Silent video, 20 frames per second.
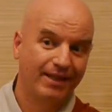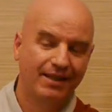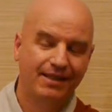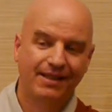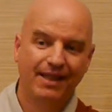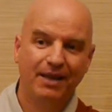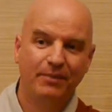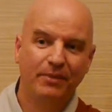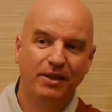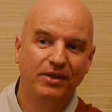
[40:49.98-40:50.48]

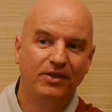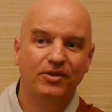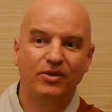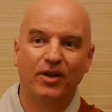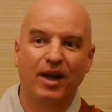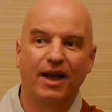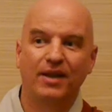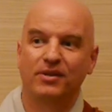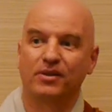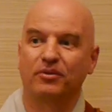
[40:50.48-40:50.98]
Zen means
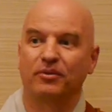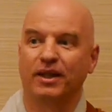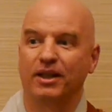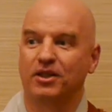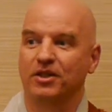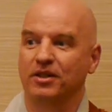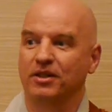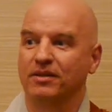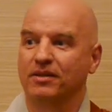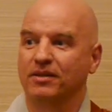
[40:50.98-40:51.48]
you ask
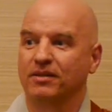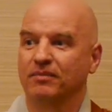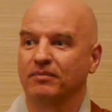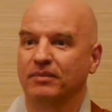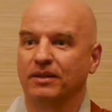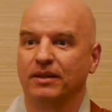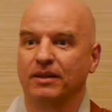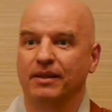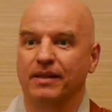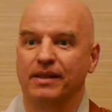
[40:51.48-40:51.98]
questions.
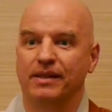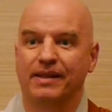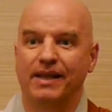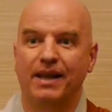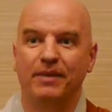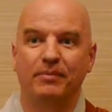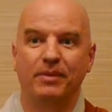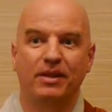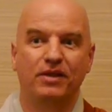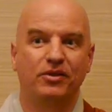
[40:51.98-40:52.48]

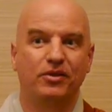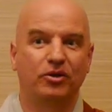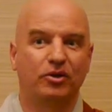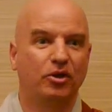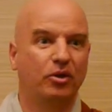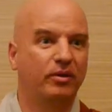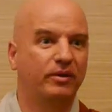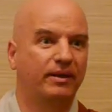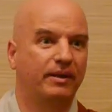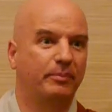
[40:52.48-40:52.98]
Zen means you
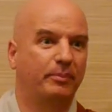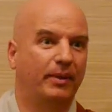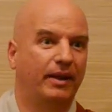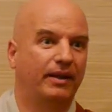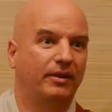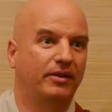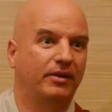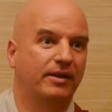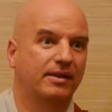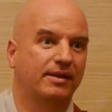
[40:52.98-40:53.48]
don't
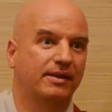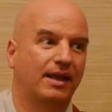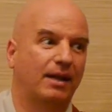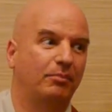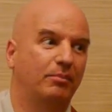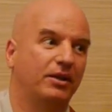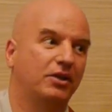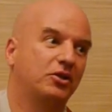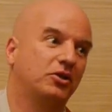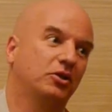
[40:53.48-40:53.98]
depend on
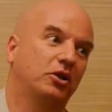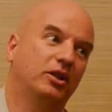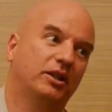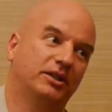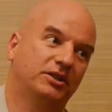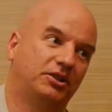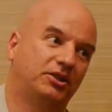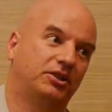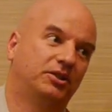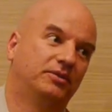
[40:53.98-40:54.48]
established
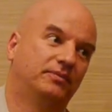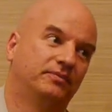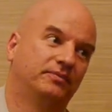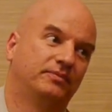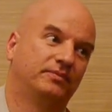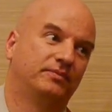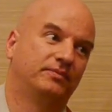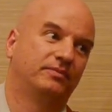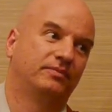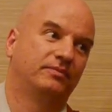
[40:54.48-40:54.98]
knowledge.
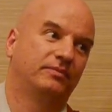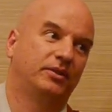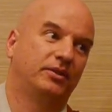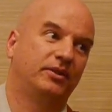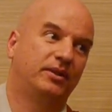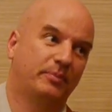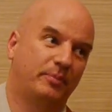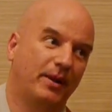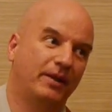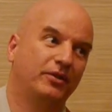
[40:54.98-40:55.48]
You
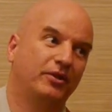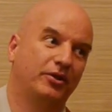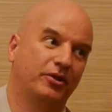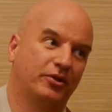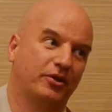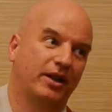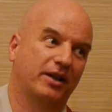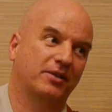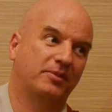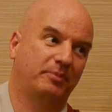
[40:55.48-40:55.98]
depend on
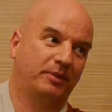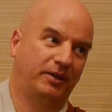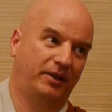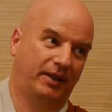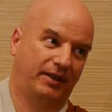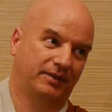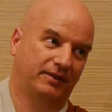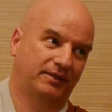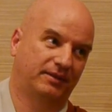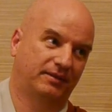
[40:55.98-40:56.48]
your
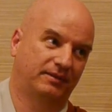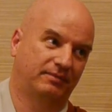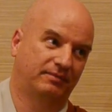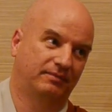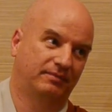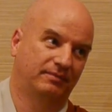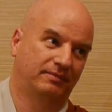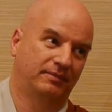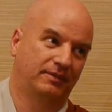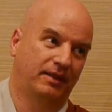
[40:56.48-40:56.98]
experience.
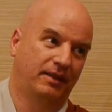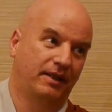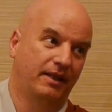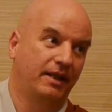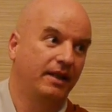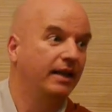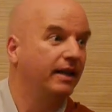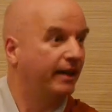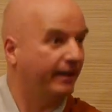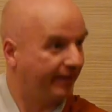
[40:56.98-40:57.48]

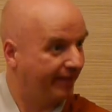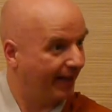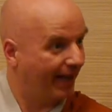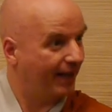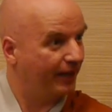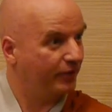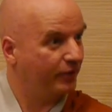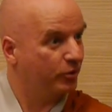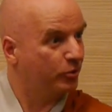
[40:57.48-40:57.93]
And then